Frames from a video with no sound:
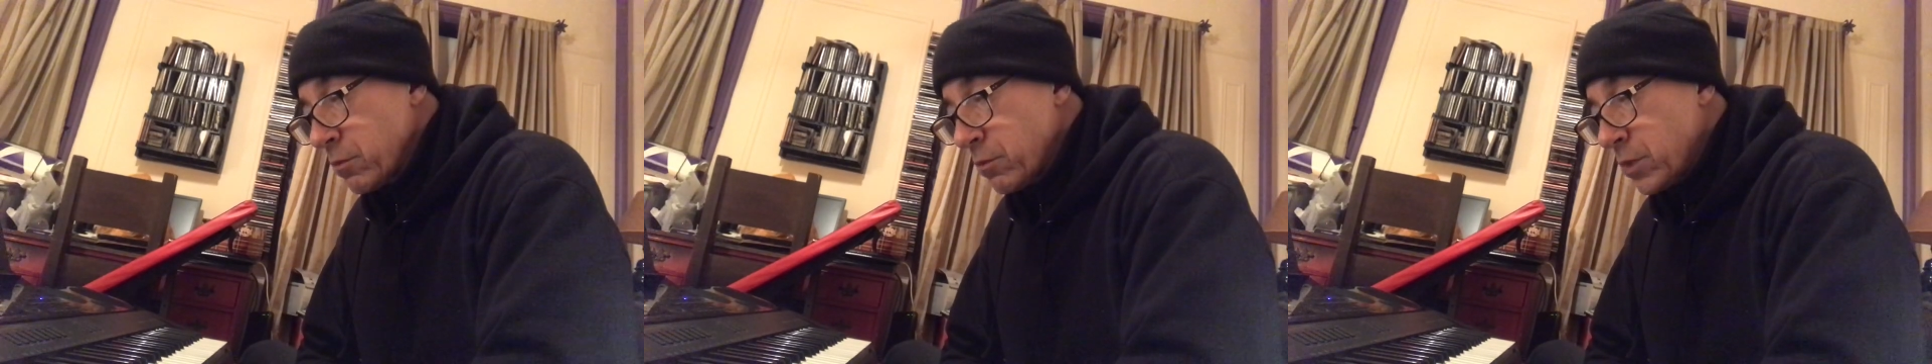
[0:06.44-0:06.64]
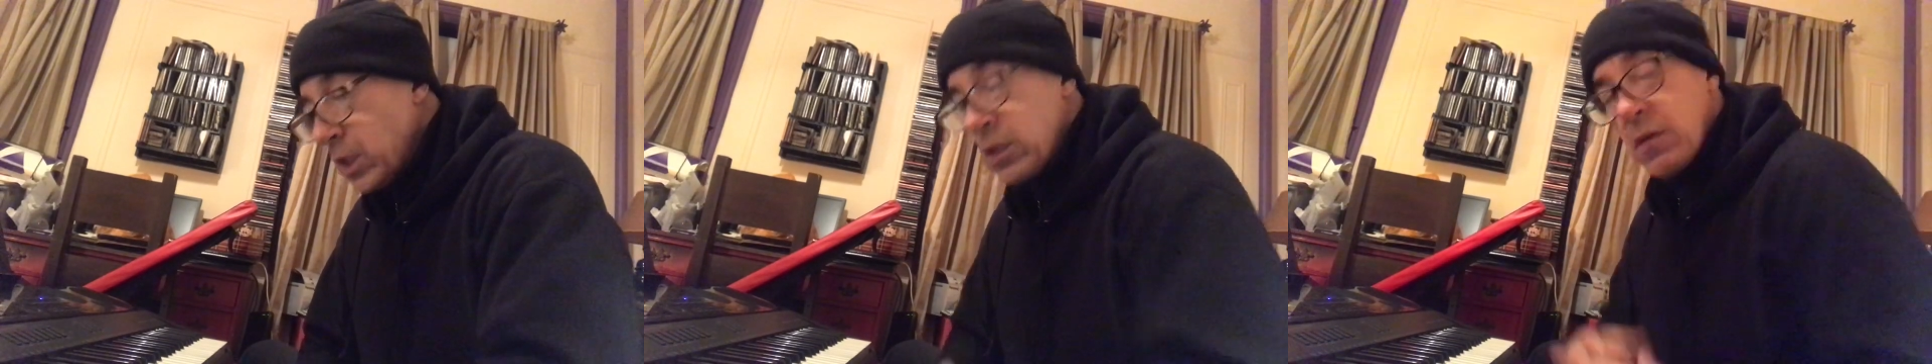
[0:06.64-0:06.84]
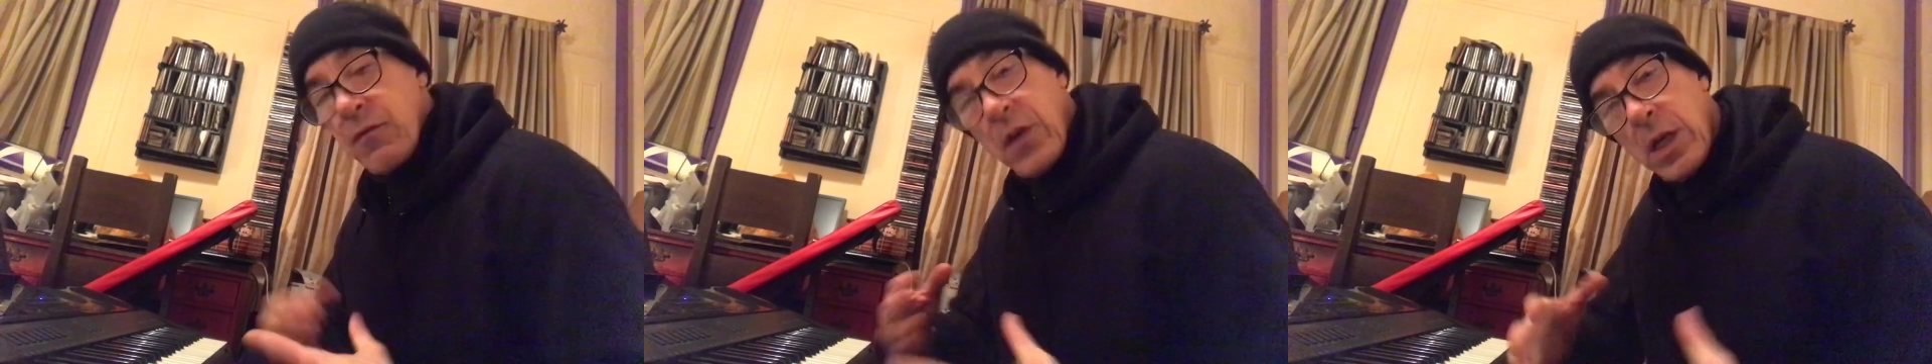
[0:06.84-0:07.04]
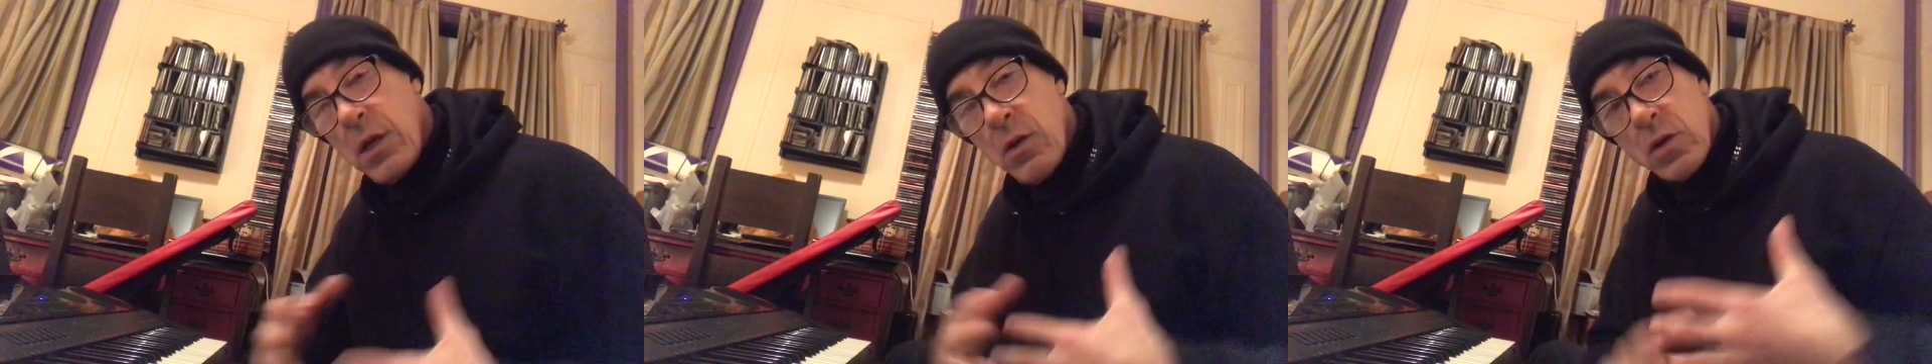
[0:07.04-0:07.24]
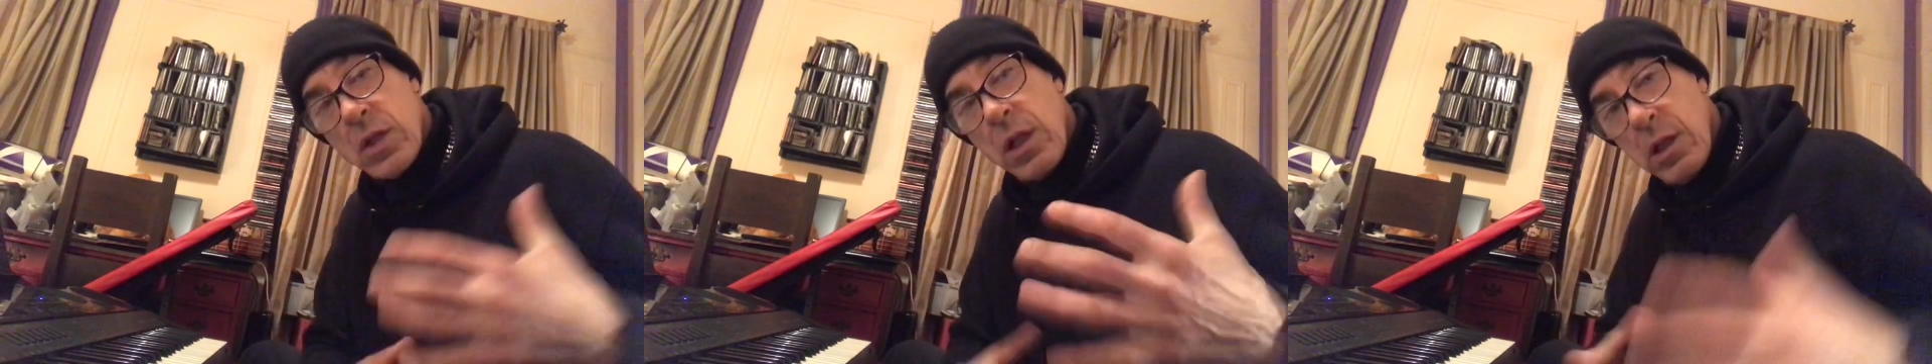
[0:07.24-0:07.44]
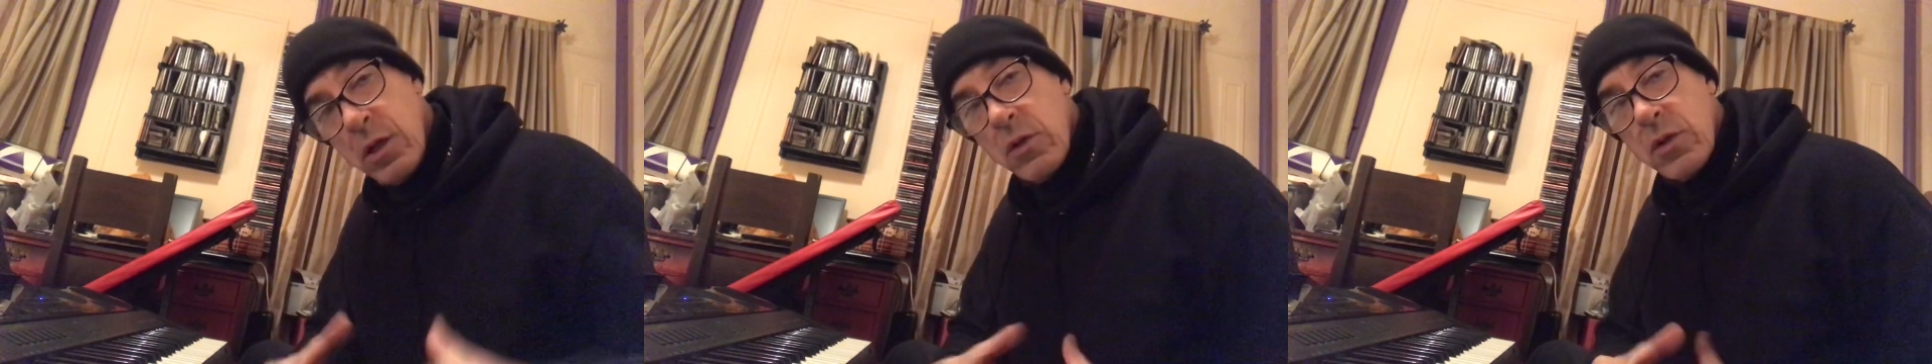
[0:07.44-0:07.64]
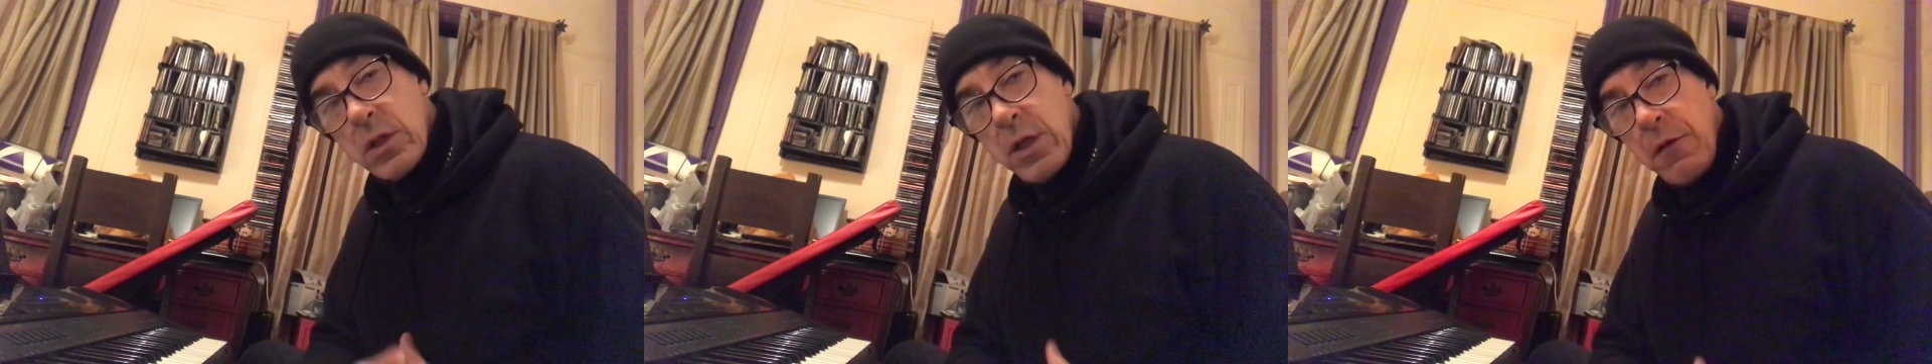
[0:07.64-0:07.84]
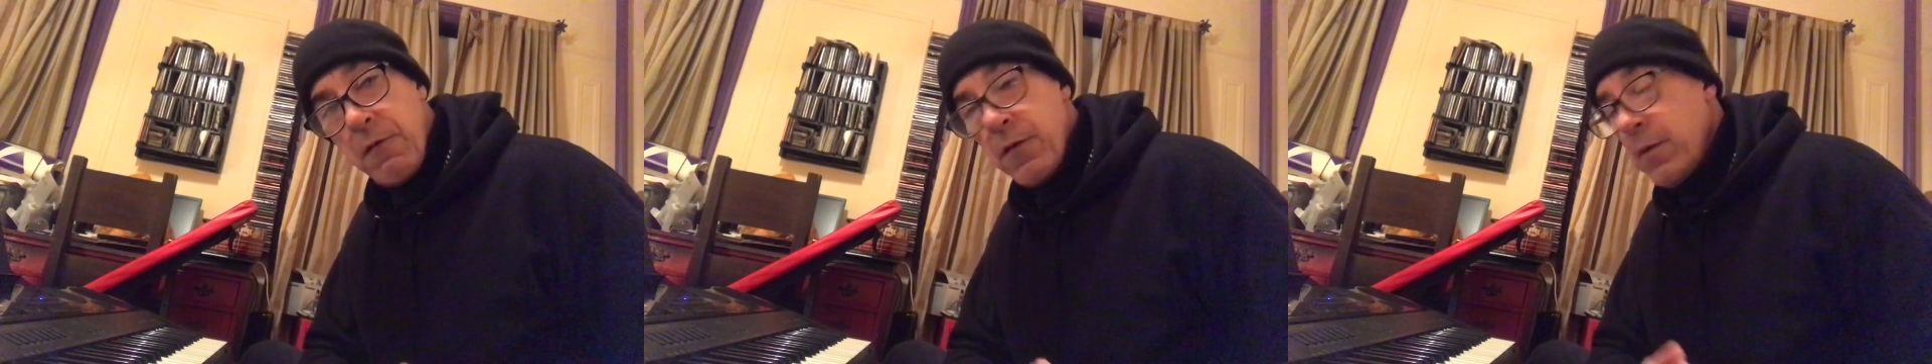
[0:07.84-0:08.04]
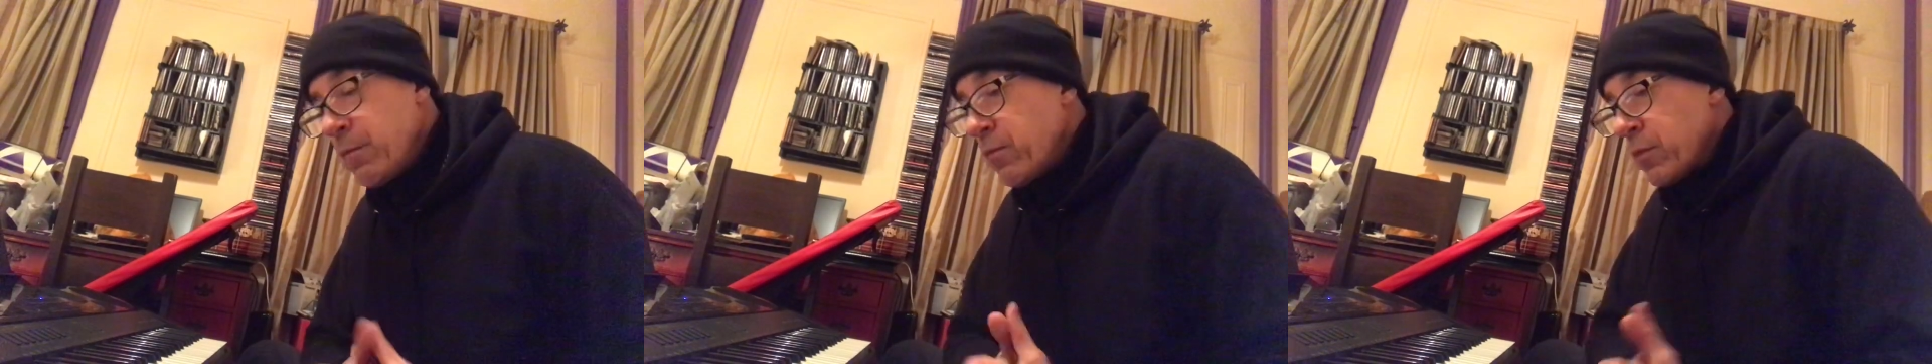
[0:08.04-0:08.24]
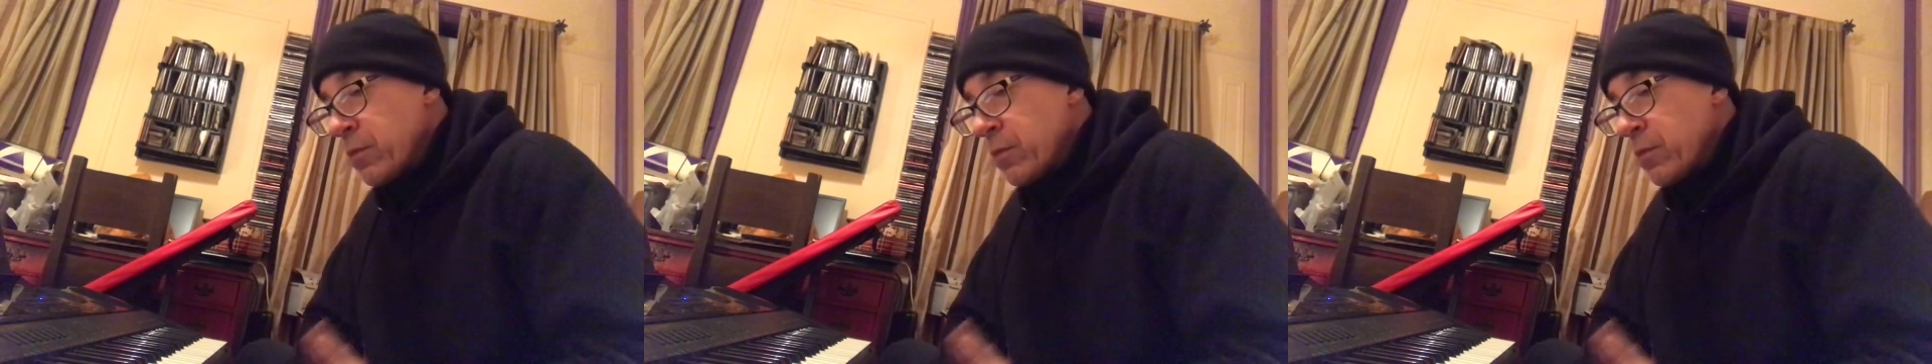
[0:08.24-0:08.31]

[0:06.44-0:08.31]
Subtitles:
This video is a little different.